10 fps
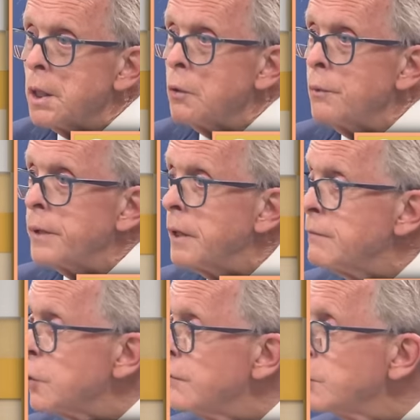I want to make
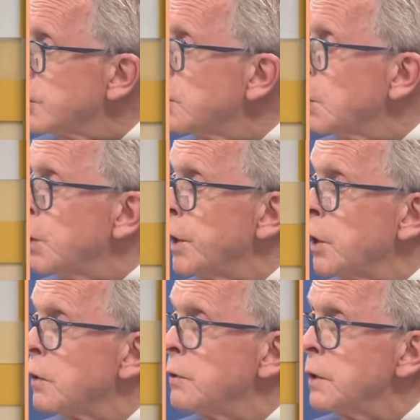that very, very
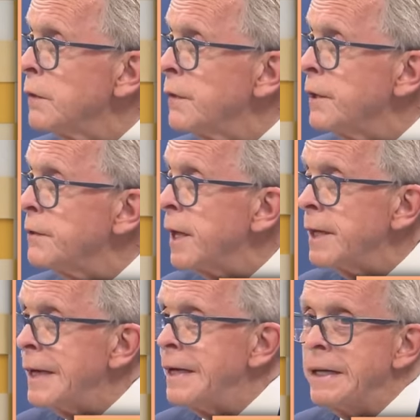clear. None of these
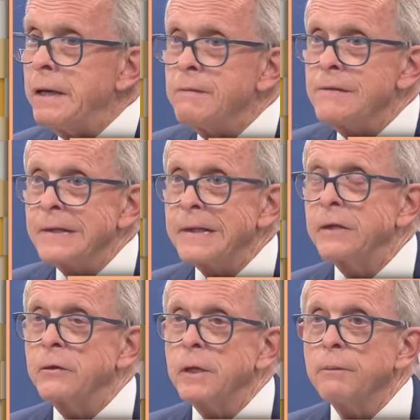had any
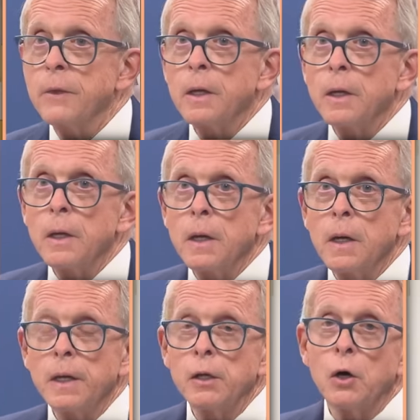validity
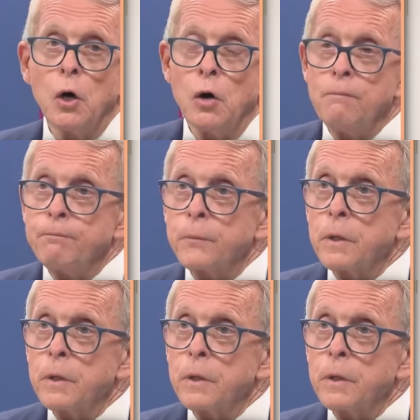at all.